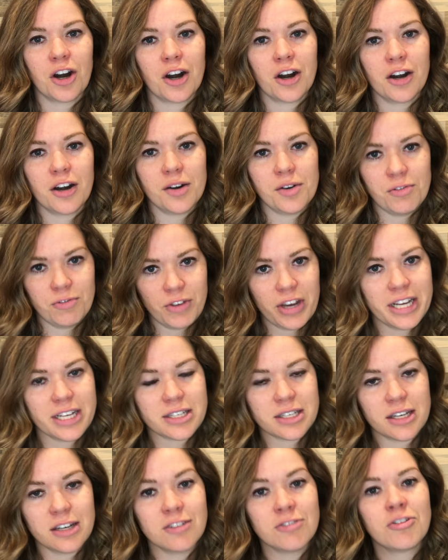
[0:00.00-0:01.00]
are
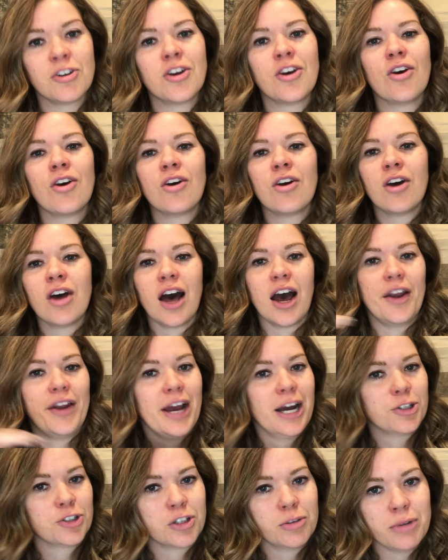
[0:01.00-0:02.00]
invasive. A
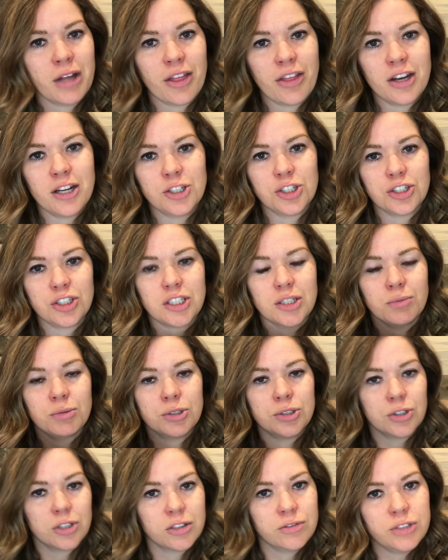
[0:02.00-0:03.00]
natural method is just
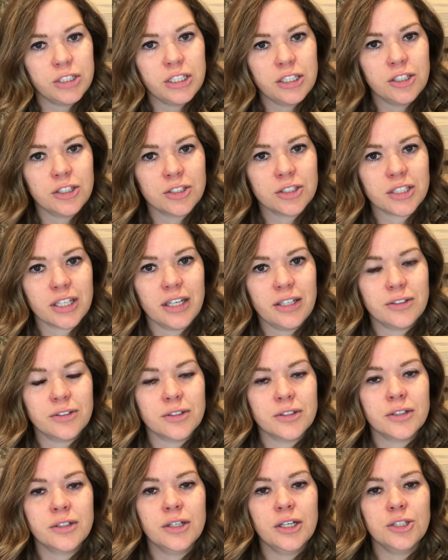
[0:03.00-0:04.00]
observing your cycle,